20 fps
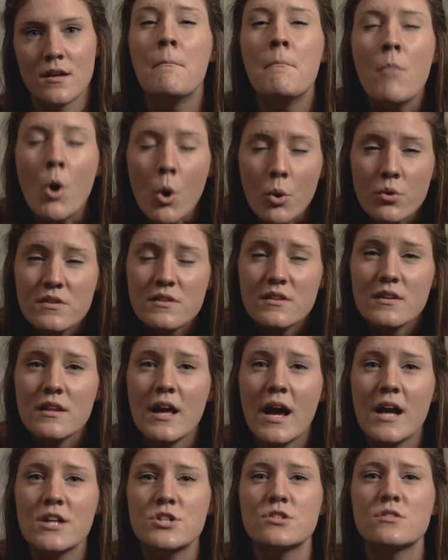
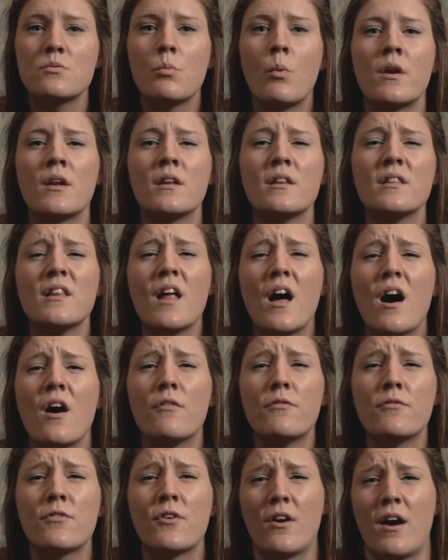Mostly, I just want to
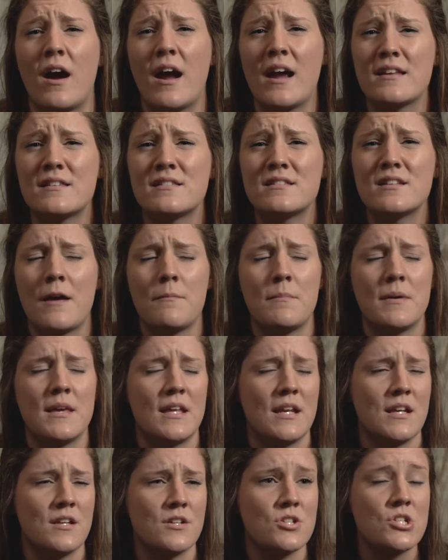love Christ, and I've been
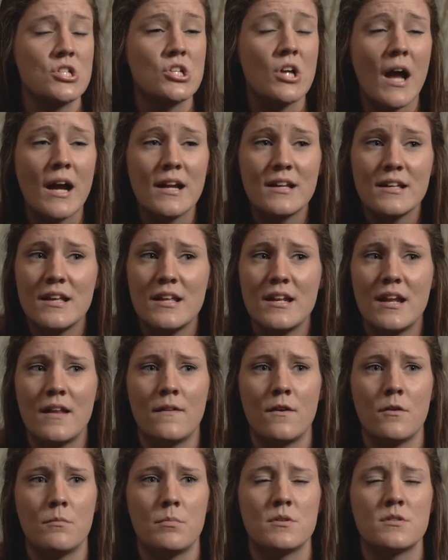getting distracted,
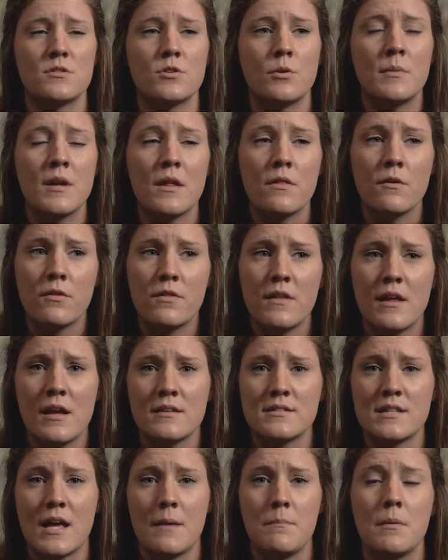and there have been so many other
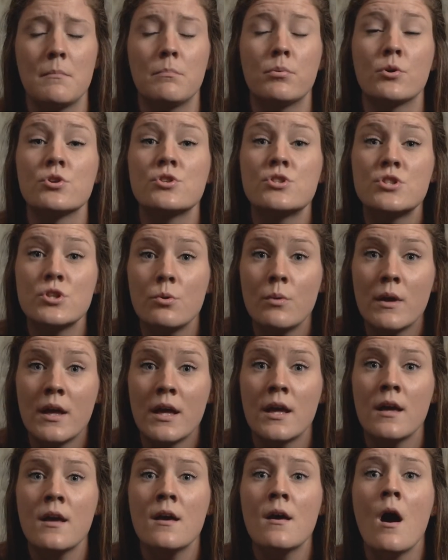things I've been
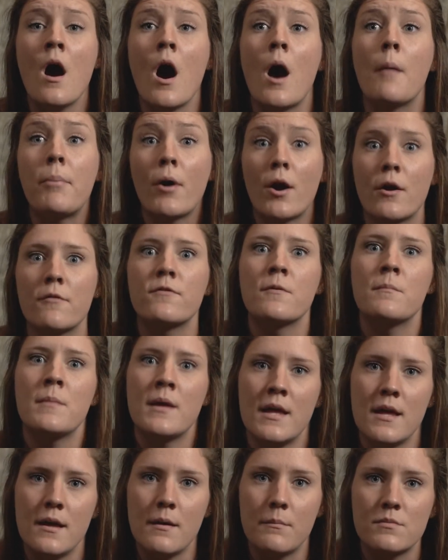pursuing apart from
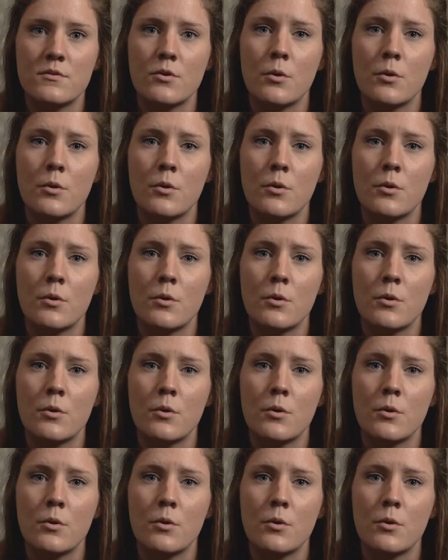Him.